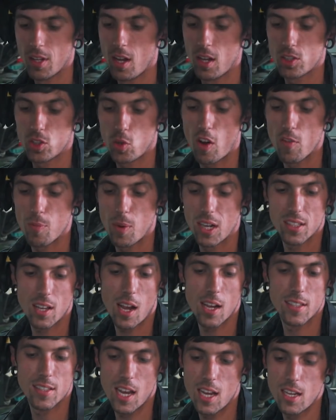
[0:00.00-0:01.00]
So I have my
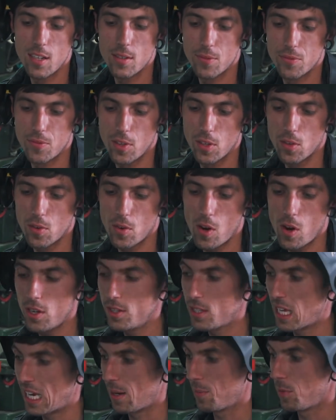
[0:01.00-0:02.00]
titanium filler
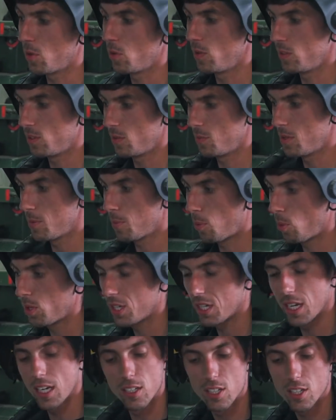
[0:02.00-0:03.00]
rod that I'm going to be
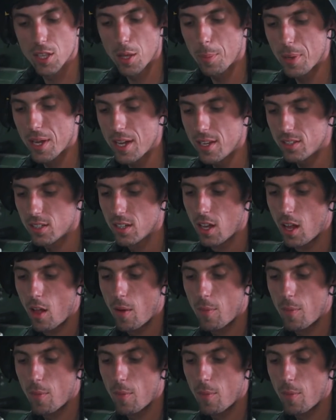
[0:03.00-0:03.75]
putting into the piece.